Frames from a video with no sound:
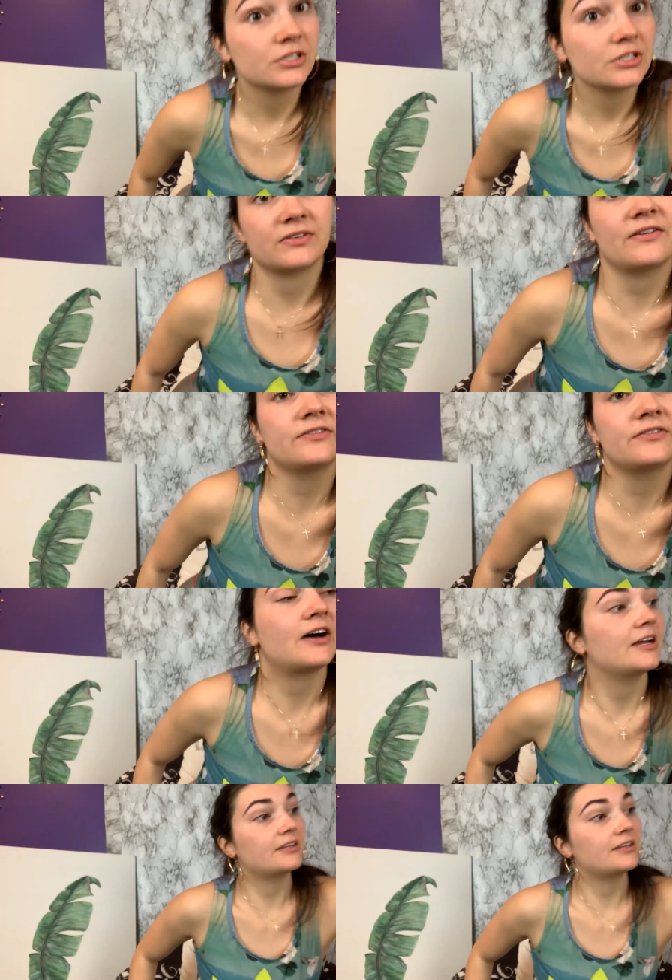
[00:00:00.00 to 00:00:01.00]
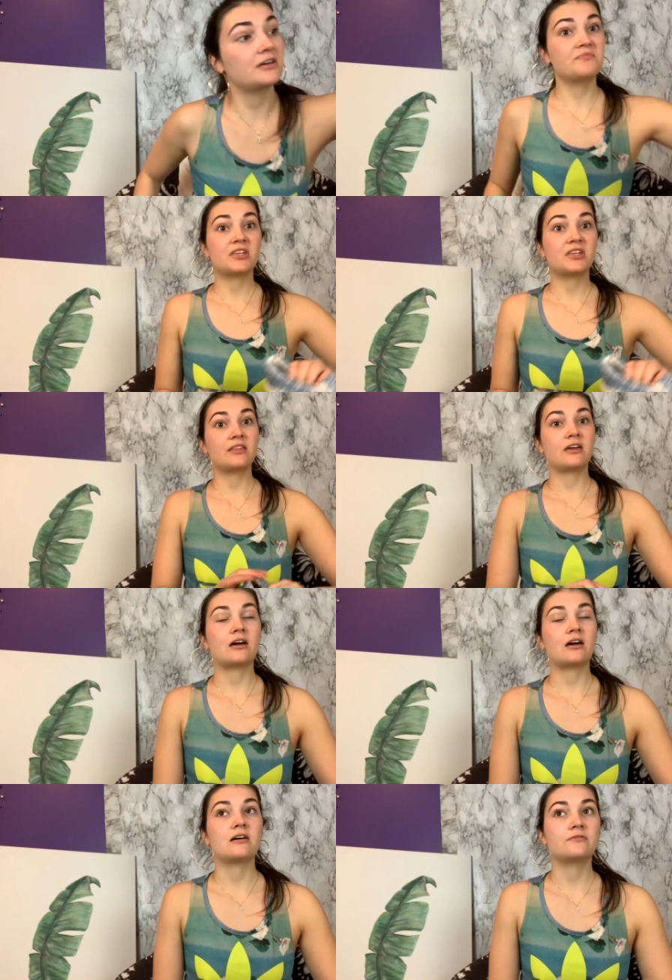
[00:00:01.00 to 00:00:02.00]
So if you ever find them and they
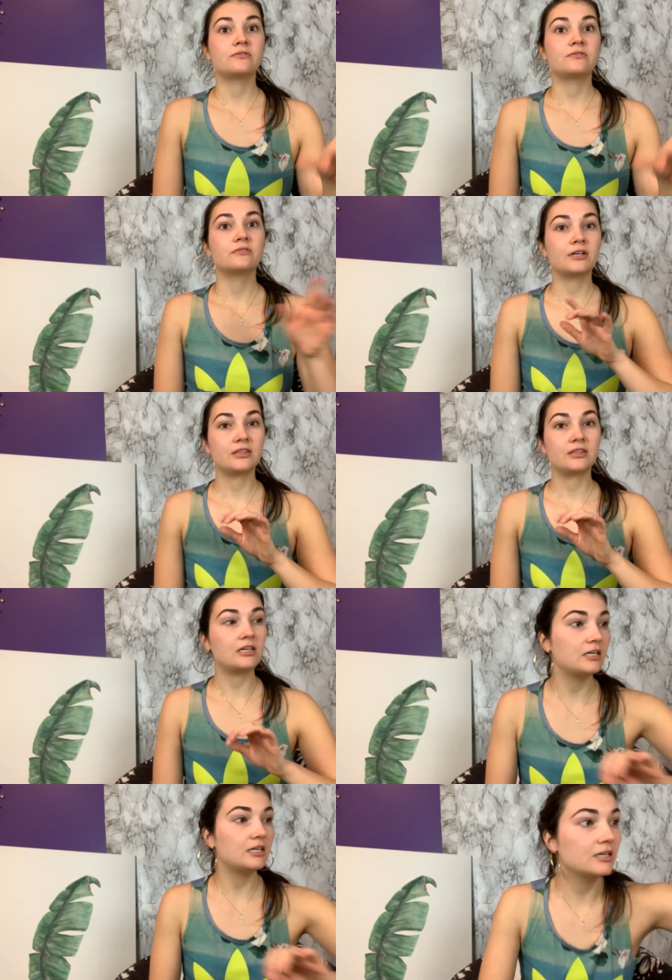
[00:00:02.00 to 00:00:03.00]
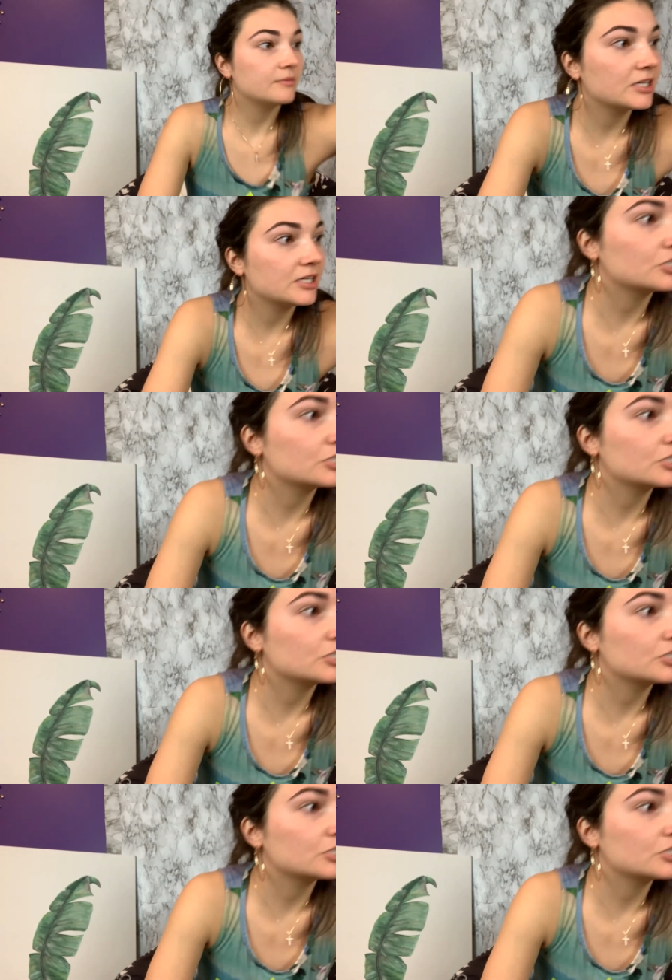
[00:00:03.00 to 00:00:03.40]
have like the E, make